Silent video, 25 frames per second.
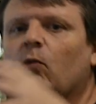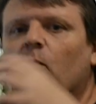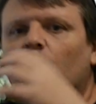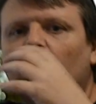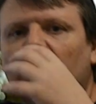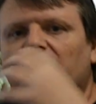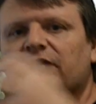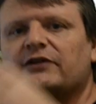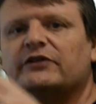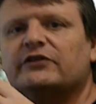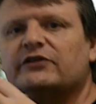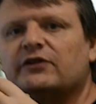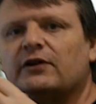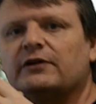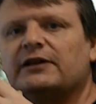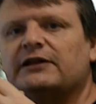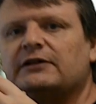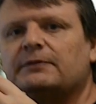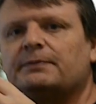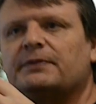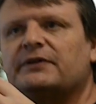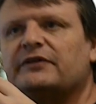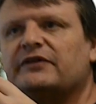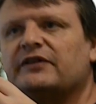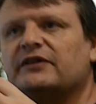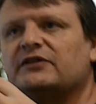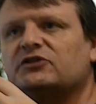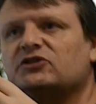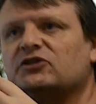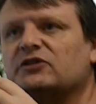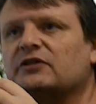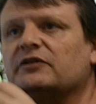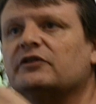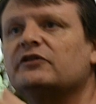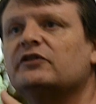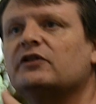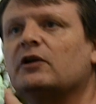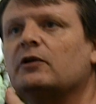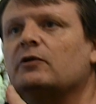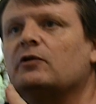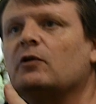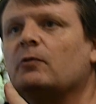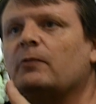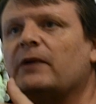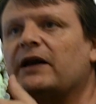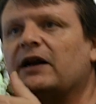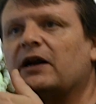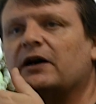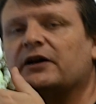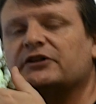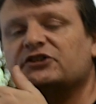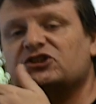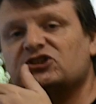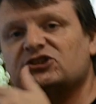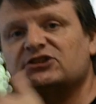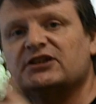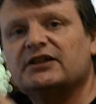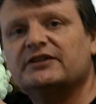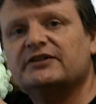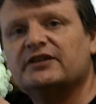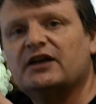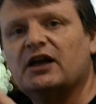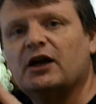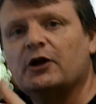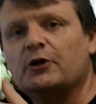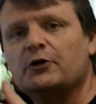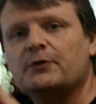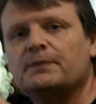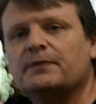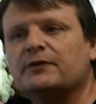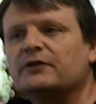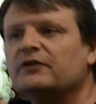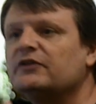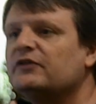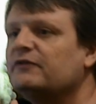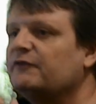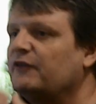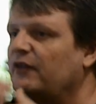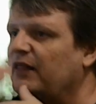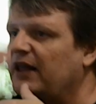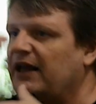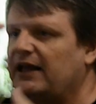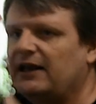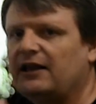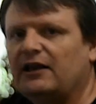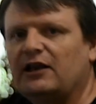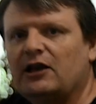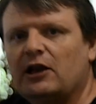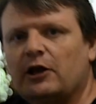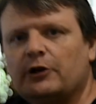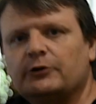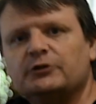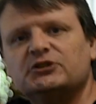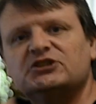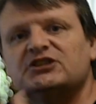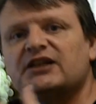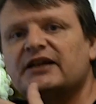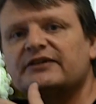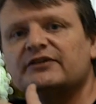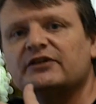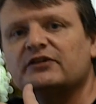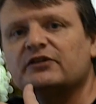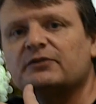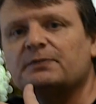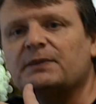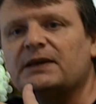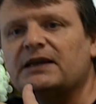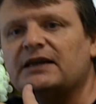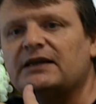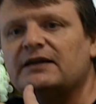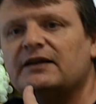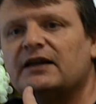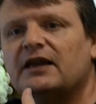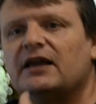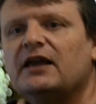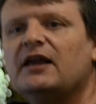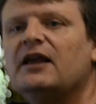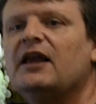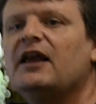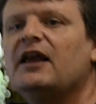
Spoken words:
one solid position so that when our shutter opens for that low shutter speed,